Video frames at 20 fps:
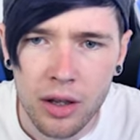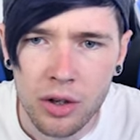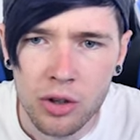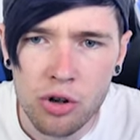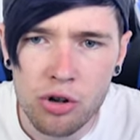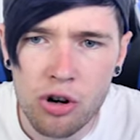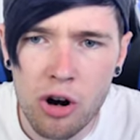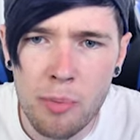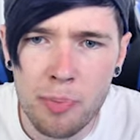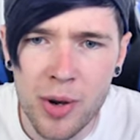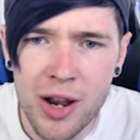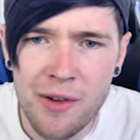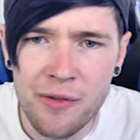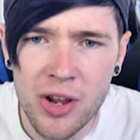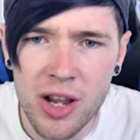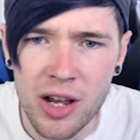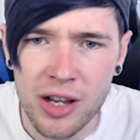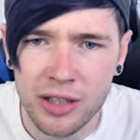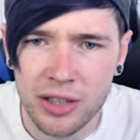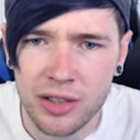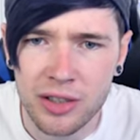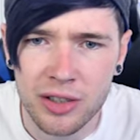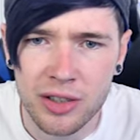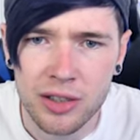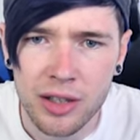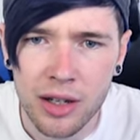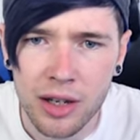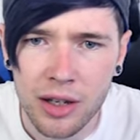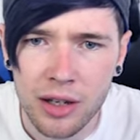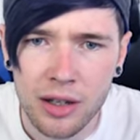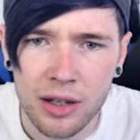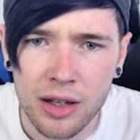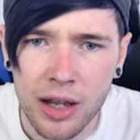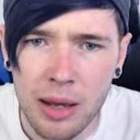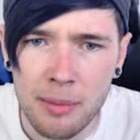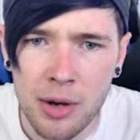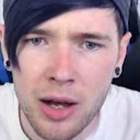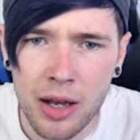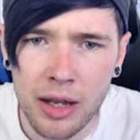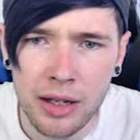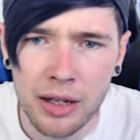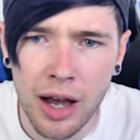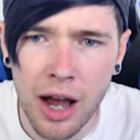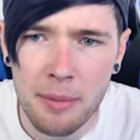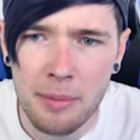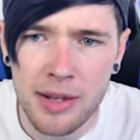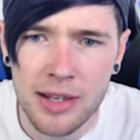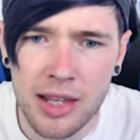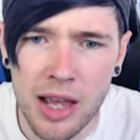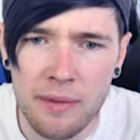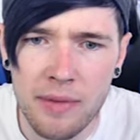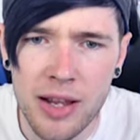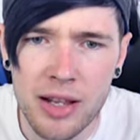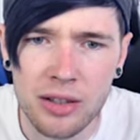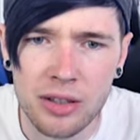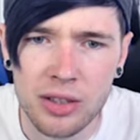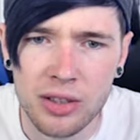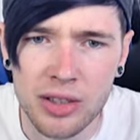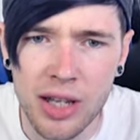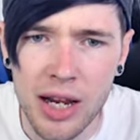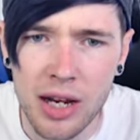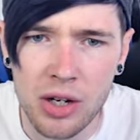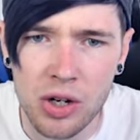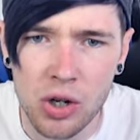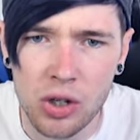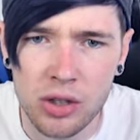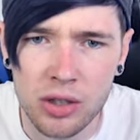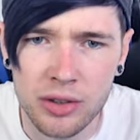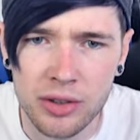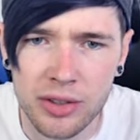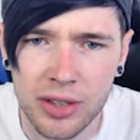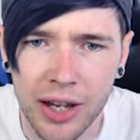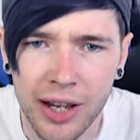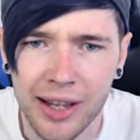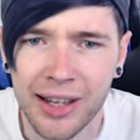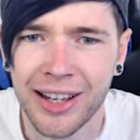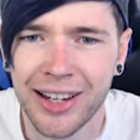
You're oblivious. Am I? I've been giving signals,